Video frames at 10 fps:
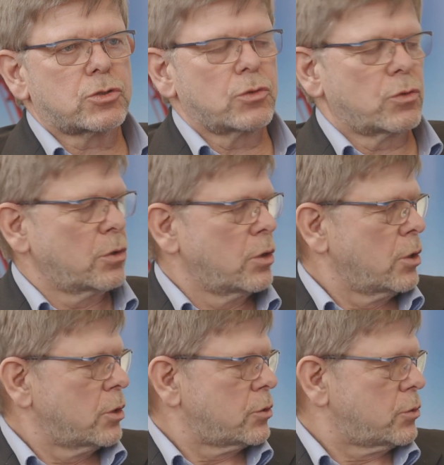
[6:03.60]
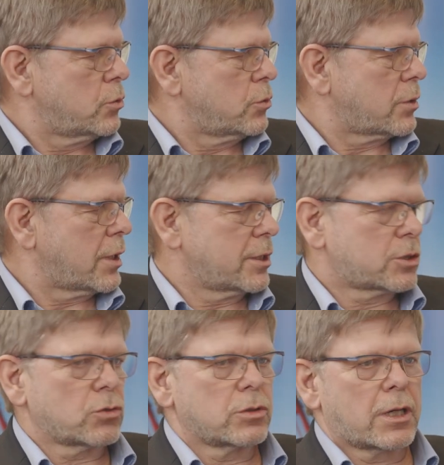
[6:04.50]
to do the
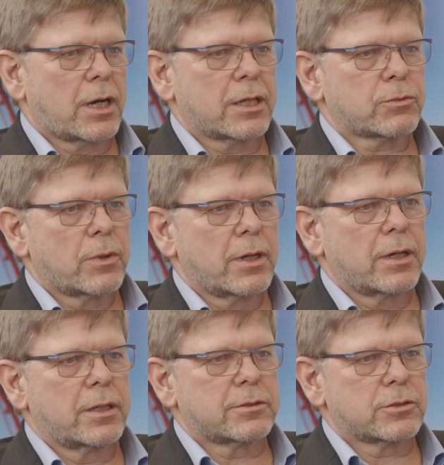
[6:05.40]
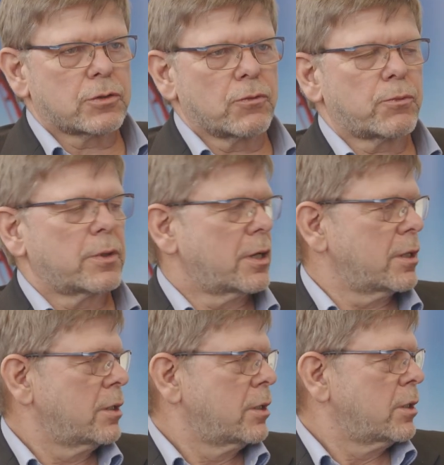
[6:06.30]
electronic hardware and the software